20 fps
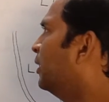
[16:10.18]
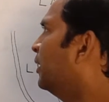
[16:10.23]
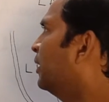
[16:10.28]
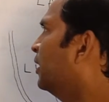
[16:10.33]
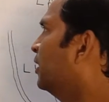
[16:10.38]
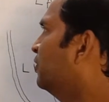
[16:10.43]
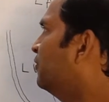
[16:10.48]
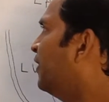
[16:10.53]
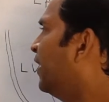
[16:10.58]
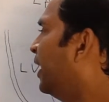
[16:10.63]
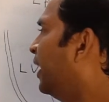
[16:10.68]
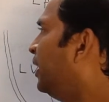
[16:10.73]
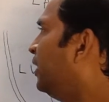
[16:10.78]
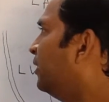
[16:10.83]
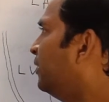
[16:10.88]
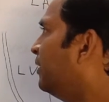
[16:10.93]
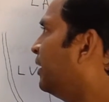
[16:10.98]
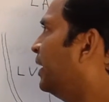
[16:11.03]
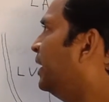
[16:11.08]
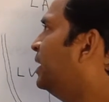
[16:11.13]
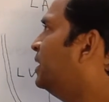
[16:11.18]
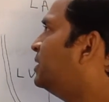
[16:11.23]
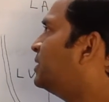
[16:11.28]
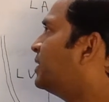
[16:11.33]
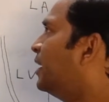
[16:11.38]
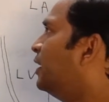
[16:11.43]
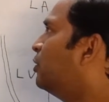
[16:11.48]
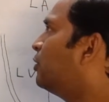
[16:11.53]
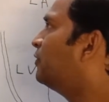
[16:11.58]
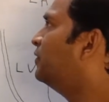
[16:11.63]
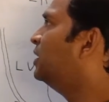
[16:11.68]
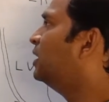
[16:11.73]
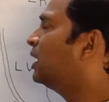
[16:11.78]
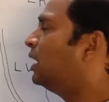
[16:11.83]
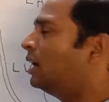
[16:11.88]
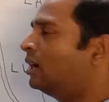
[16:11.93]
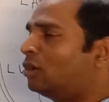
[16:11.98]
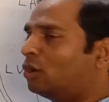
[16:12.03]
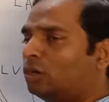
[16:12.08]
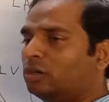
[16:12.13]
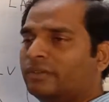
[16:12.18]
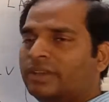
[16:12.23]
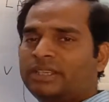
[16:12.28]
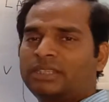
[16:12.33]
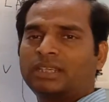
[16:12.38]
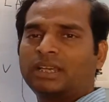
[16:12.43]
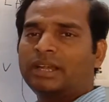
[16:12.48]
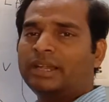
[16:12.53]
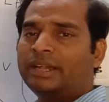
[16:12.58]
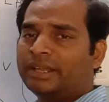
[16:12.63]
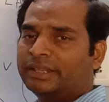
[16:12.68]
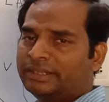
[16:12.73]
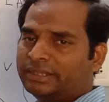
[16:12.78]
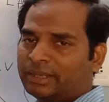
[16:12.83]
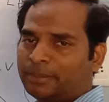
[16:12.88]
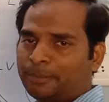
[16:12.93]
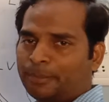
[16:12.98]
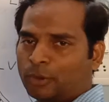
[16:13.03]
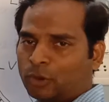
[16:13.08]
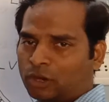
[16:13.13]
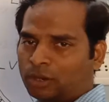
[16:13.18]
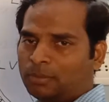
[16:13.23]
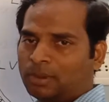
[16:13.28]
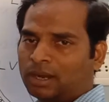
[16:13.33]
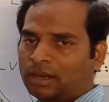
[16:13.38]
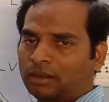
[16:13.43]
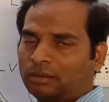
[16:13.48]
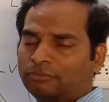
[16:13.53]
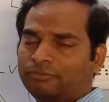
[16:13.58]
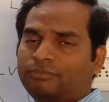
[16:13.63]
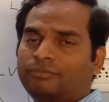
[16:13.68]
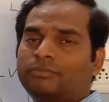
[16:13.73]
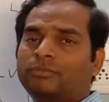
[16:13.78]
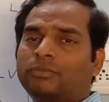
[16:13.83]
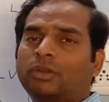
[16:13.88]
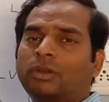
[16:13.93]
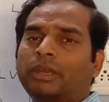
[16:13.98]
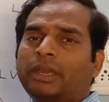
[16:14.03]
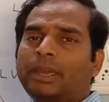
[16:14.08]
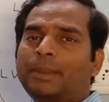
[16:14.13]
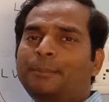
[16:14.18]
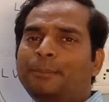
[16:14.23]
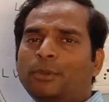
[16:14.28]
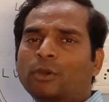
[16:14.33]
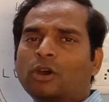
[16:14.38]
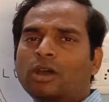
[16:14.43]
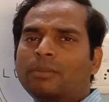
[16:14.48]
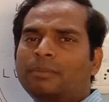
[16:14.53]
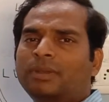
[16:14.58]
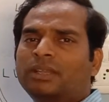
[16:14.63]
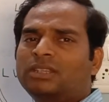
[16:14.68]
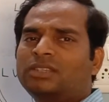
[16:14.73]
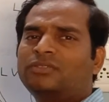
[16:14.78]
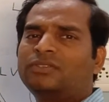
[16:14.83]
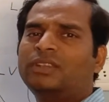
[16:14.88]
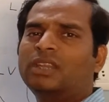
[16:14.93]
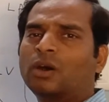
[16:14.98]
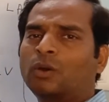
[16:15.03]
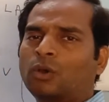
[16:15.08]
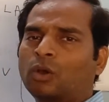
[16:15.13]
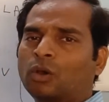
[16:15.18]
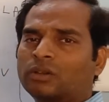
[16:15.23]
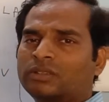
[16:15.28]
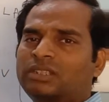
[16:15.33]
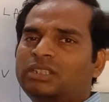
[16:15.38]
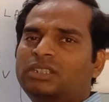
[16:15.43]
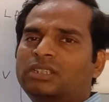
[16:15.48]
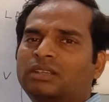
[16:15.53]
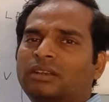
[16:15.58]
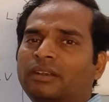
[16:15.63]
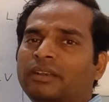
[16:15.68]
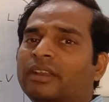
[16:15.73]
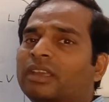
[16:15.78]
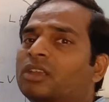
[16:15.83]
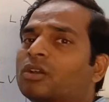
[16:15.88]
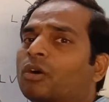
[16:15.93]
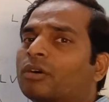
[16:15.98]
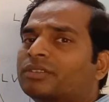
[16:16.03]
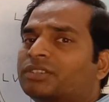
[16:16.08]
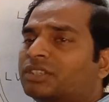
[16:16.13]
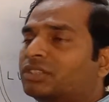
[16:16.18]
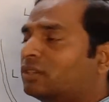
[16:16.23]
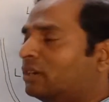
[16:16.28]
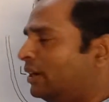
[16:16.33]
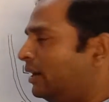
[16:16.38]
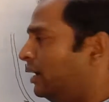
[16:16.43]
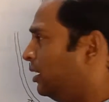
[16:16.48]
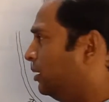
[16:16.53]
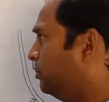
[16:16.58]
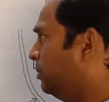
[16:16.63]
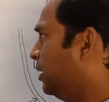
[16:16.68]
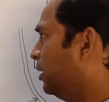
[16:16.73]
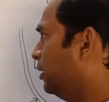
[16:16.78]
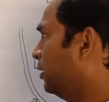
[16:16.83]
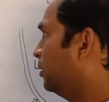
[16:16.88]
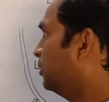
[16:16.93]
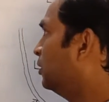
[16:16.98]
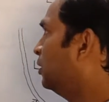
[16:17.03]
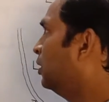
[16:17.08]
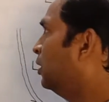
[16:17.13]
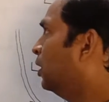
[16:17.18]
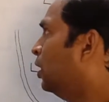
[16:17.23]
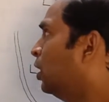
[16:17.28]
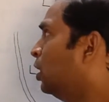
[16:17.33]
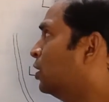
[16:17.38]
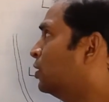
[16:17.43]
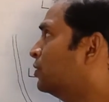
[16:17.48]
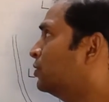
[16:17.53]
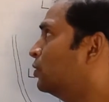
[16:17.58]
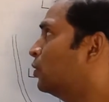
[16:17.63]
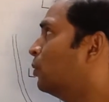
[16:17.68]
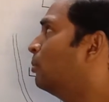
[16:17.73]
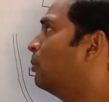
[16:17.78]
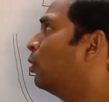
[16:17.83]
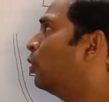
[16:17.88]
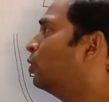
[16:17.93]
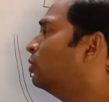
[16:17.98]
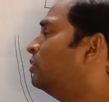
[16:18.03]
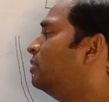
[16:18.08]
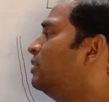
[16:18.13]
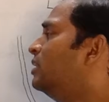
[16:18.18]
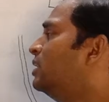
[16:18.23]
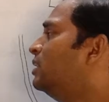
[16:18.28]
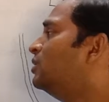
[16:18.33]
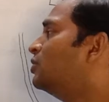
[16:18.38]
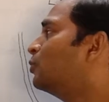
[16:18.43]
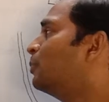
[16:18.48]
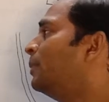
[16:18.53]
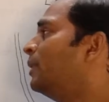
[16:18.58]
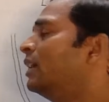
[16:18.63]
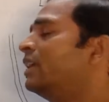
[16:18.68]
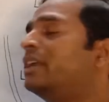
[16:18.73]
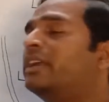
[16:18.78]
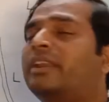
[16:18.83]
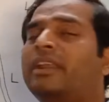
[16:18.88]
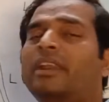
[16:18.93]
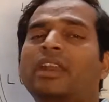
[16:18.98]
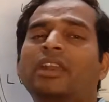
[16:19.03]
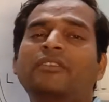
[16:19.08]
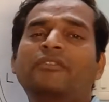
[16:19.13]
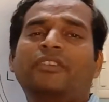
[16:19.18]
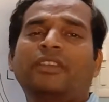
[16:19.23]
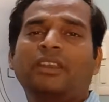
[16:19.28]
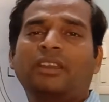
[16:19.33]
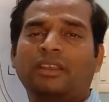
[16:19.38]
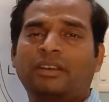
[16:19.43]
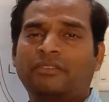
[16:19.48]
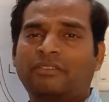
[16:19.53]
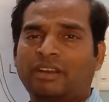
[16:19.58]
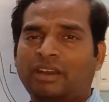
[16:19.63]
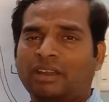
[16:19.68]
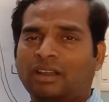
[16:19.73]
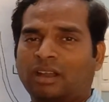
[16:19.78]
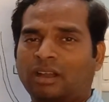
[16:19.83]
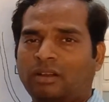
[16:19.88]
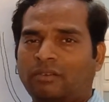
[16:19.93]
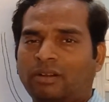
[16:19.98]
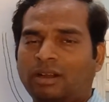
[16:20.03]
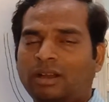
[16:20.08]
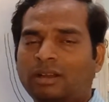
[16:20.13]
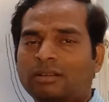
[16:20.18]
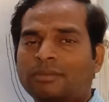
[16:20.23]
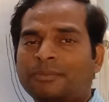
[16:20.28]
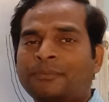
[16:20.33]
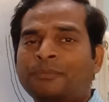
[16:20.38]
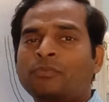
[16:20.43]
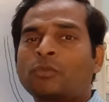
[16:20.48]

In fact, right side of the heart always contains impure blood. Impure means without oxygen, deoxygenated blood. So both the superior and inferior vena cava,